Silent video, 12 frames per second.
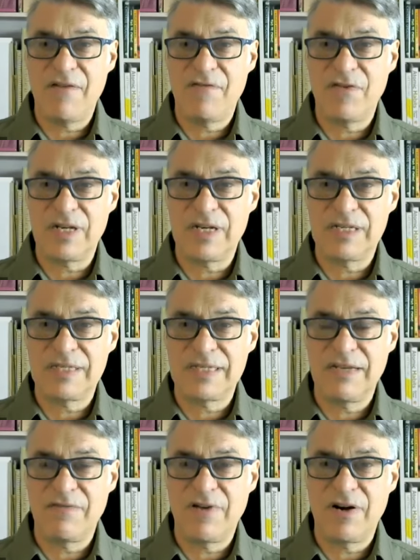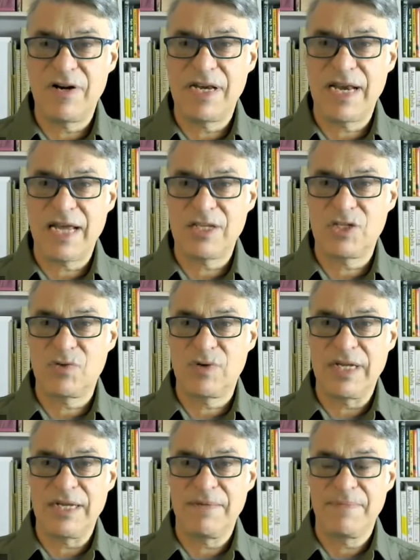effortlessly, very
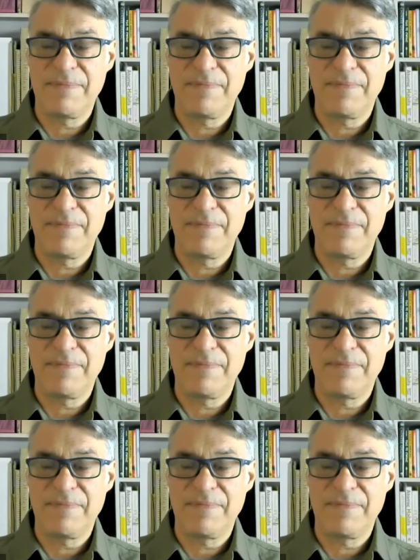naturally.